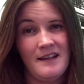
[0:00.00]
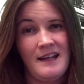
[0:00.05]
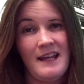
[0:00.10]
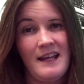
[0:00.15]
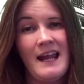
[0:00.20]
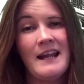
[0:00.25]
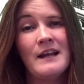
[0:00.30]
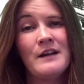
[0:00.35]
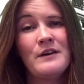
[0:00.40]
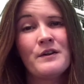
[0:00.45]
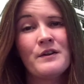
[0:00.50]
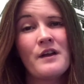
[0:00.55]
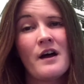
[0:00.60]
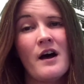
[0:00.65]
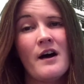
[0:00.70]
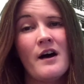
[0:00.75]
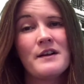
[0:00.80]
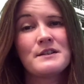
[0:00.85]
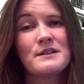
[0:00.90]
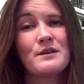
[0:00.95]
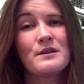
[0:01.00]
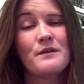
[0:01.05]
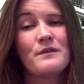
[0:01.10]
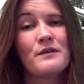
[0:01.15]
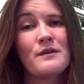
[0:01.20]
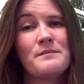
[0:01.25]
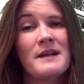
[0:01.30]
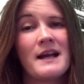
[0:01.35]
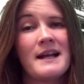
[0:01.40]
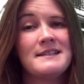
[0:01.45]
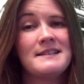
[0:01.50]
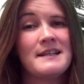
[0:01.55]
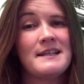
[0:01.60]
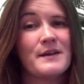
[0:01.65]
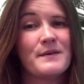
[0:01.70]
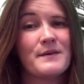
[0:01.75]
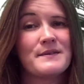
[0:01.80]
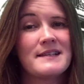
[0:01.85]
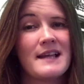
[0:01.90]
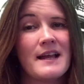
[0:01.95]
In another article from
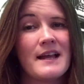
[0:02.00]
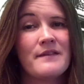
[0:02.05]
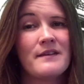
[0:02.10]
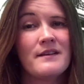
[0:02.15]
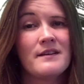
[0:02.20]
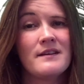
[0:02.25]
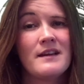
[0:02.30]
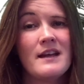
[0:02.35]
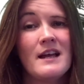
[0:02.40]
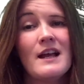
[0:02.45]
1907,